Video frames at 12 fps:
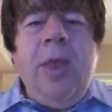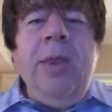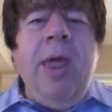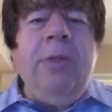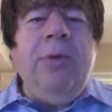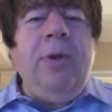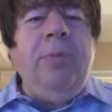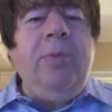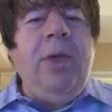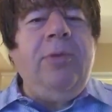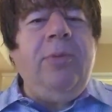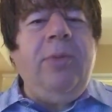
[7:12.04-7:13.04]
Now they're in a
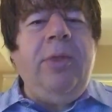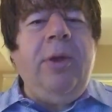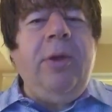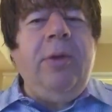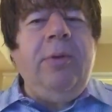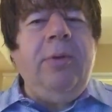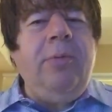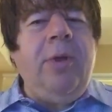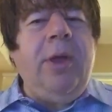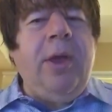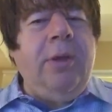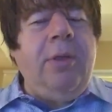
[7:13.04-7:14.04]
place where they're
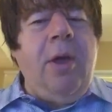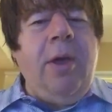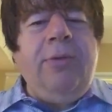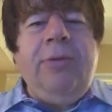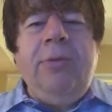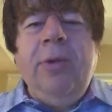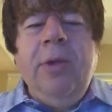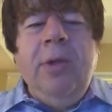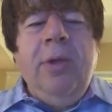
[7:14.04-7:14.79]
running at a loss.